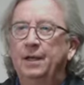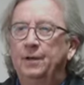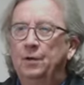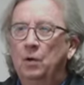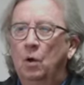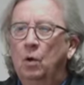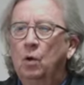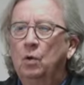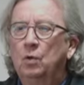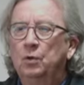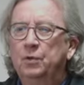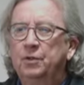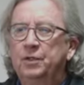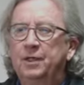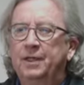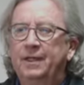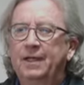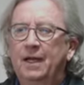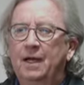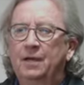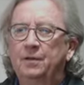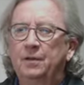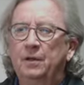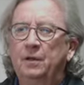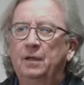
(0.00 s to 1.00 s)
old
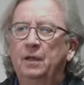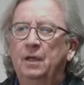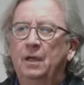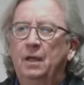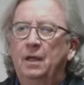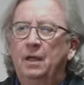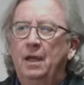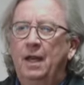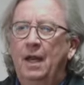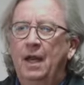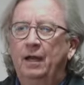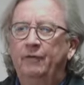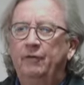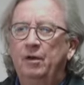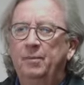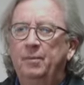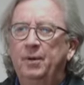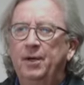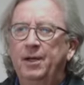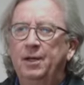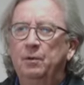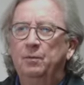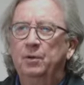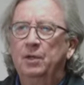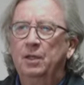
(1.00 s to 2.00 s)
together,
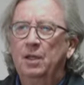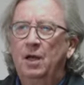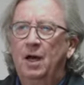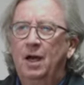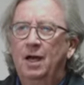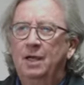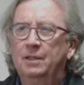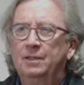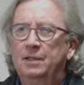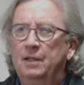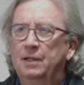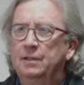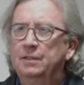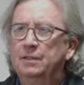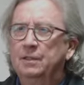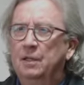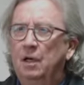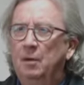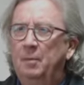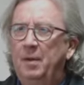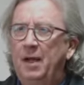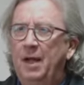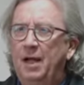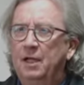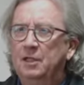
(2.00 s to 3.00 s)
everybody relies on
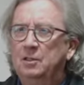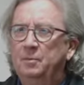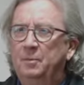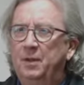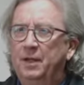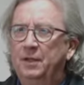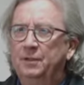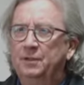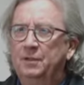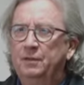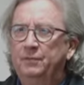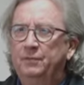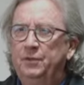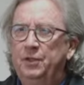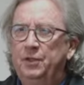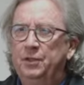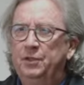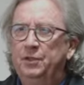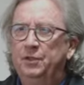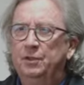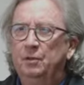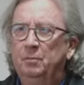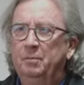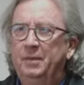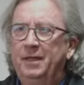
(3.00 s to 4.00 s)
some aspect of
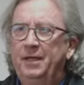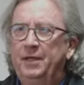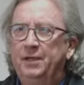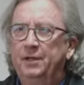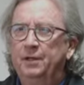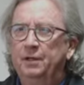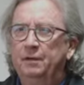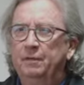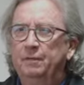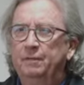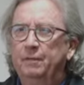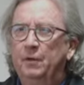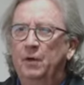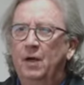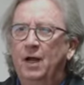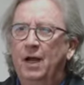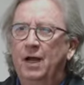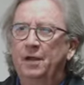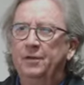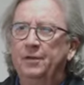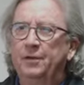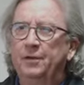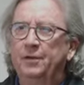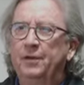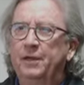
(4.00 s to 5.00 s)
digital media for
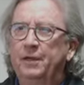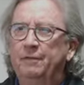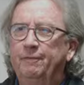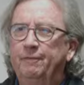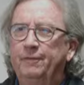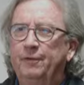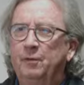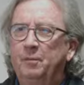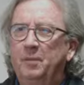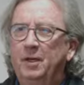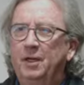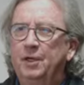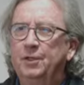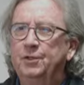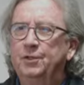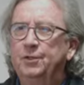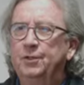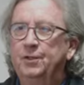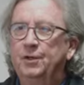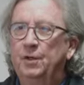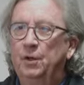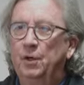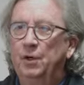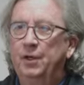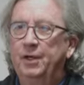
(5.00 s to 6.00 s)
either
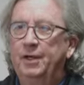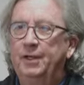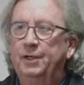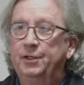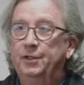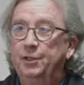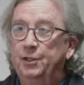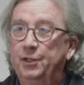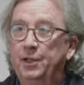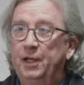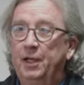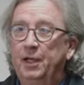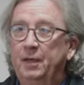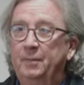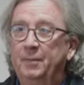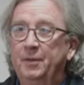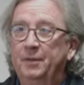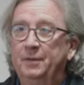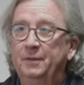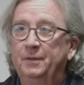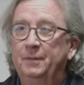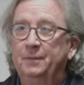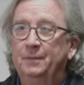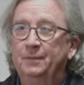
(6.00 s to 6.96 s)
information or entertainment.